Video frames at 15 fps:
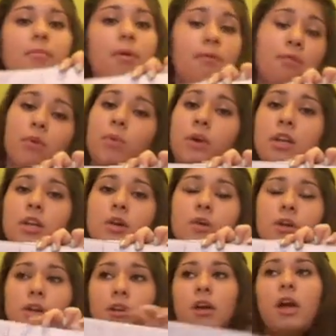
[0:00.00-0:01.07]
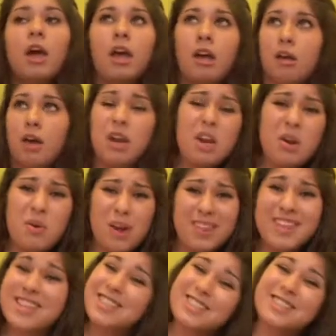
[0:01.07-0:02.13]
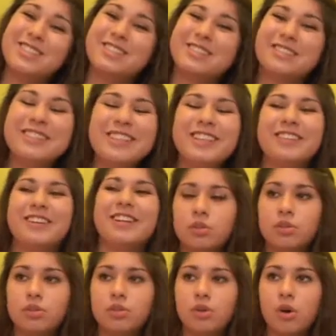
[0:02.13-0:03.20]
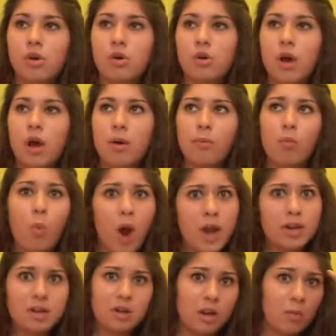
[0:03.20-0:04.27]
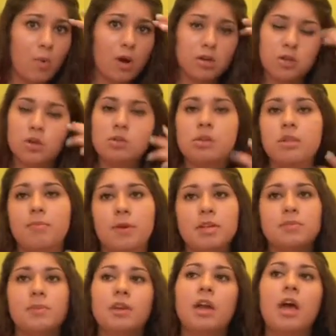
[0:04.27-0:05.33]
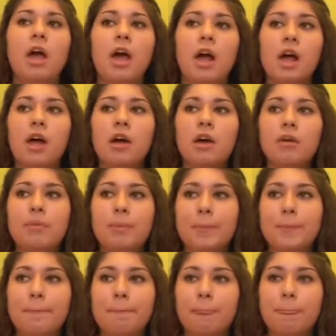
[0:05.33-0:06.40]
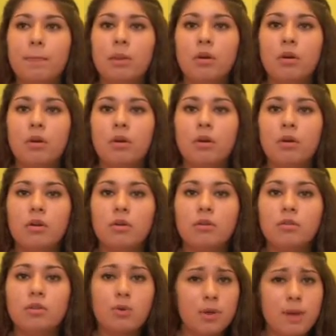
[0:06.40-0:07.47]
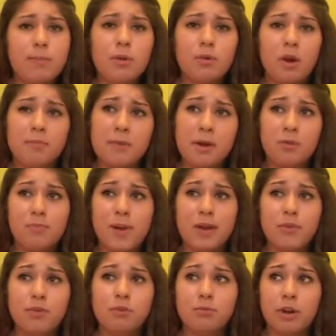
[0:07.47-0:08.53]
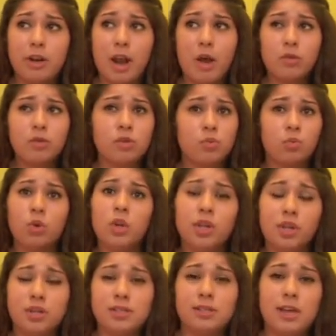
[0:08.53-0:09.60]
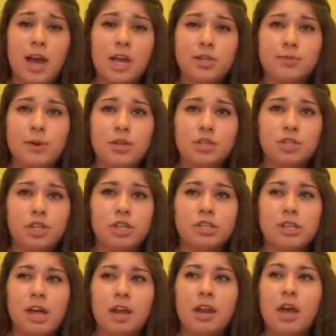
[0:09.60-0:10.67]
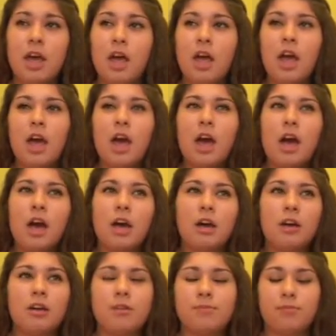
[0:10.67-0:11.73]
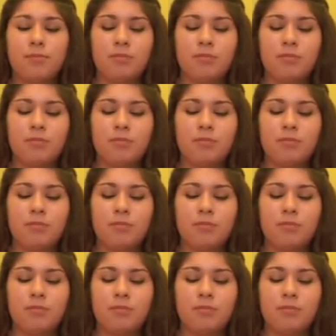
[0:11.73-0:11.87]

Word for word: above the window, and I don't know, I think it's gonna look really, good. So, um, why did I want to go to the basement? Um, don't get me wrong, my bedroom right now is a really good size, but it's just that, uh,